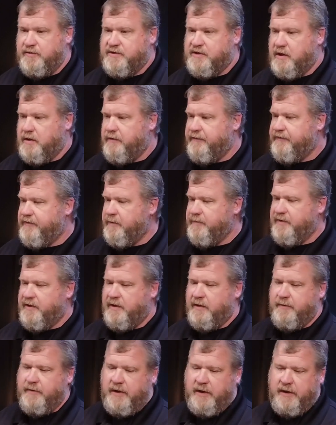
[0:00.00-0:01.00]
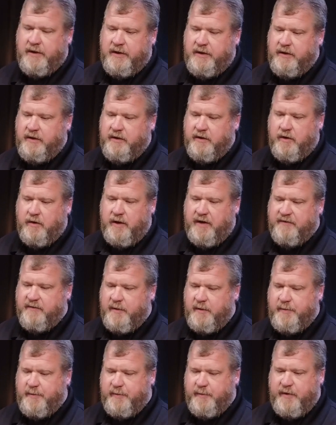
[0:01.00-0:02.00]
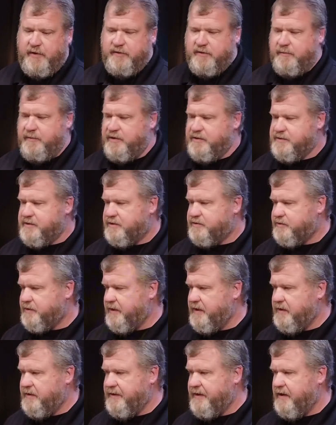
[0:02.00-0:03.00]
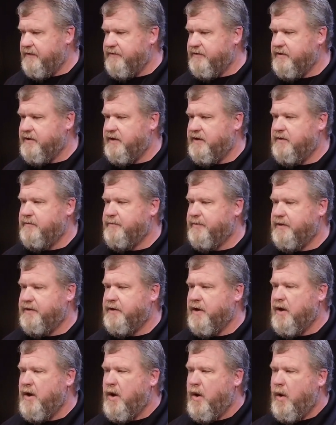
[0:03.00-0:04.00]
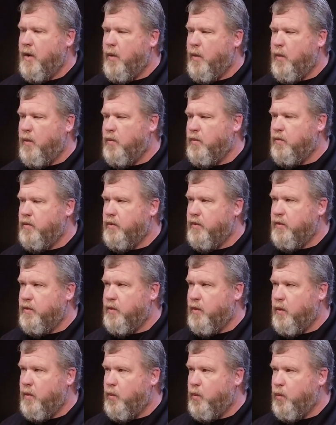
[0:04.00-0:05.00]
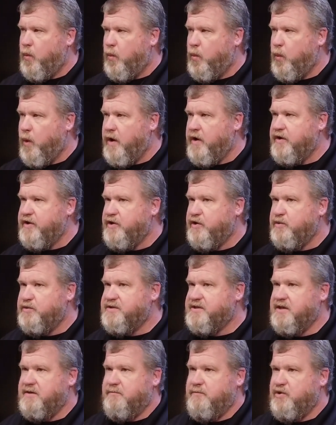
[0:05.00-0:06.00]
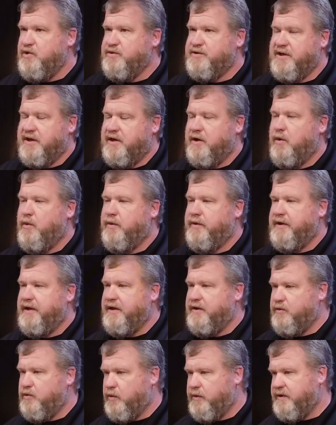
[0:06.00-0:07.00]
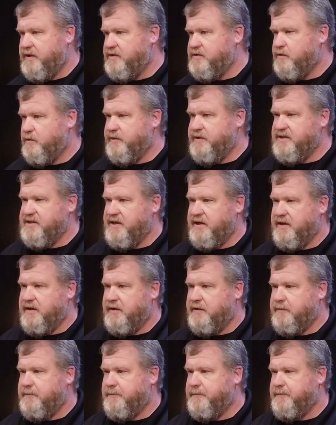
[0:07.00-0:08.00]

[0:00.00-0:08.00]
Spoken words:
So from everybody promoting the music trail and everything, but where do you see music going in Northeast Louisiana?